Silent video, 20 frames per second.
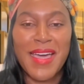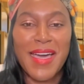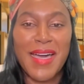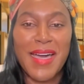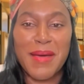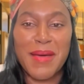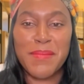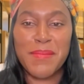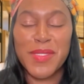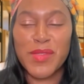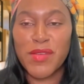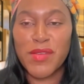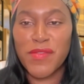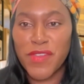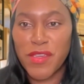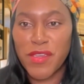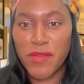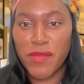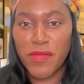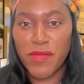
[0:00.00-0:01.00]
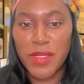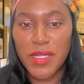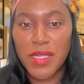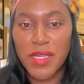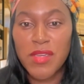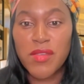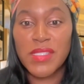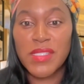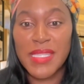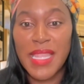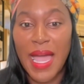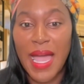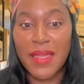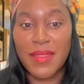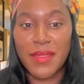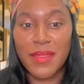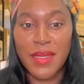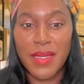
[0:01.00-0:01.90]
So if you've used that,